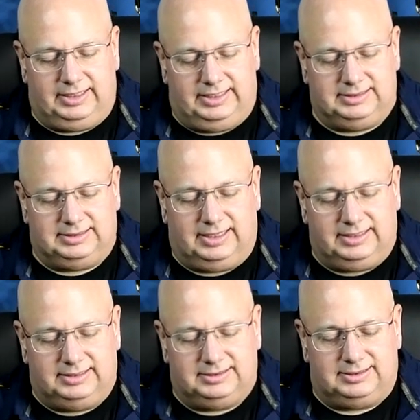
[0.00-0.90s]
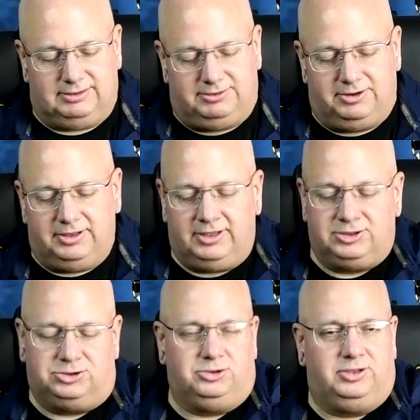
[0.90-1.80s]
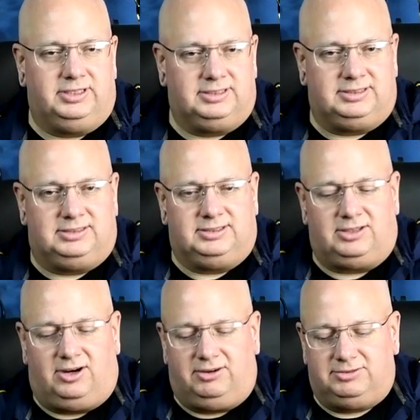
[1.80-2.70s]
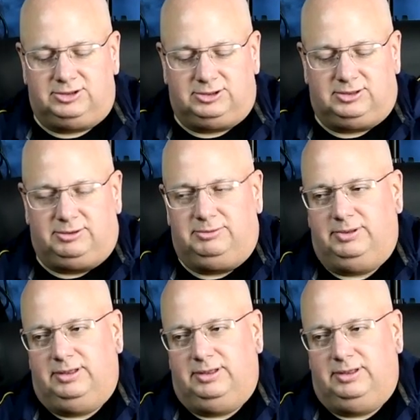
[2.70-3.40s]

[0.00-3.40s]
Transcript: The inside is uh, very luxurious and soft. It's, uh,